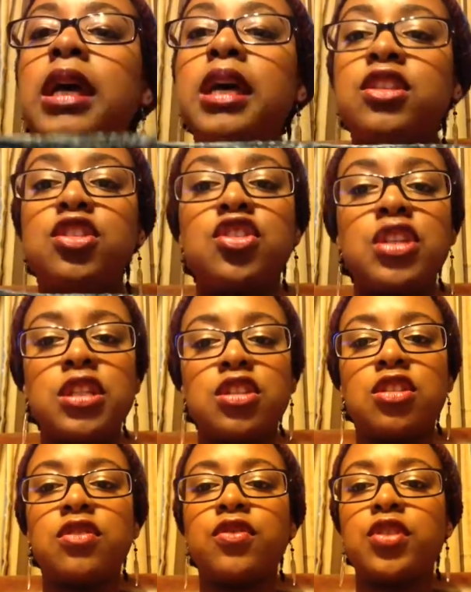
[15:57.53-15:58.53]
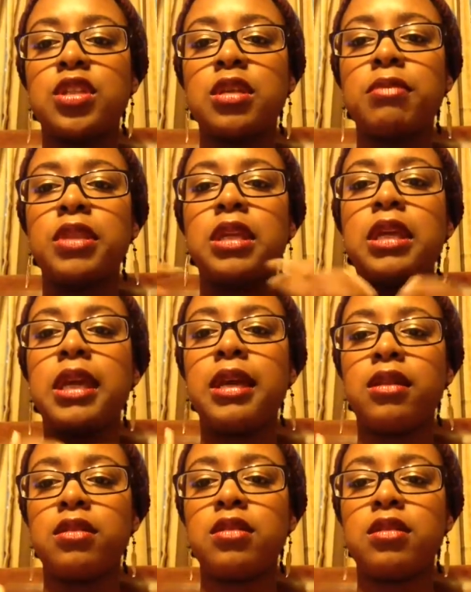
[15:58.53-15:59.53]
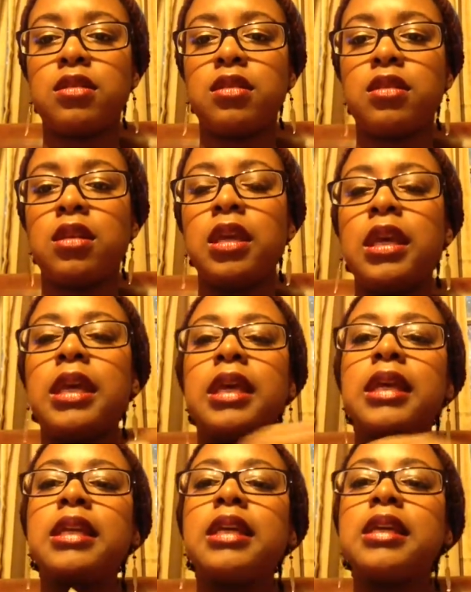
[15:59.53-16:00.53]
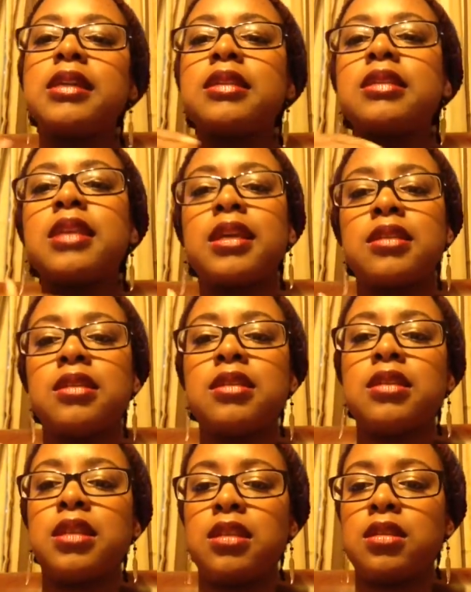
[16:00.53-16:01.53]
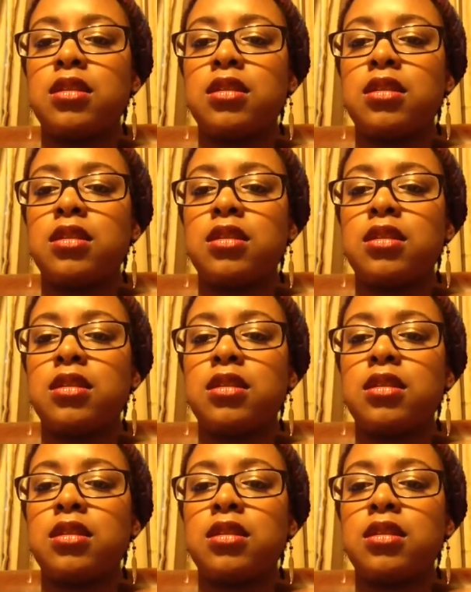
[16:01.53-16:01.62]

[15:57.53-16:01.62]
a suggestion for something else. It is next to skin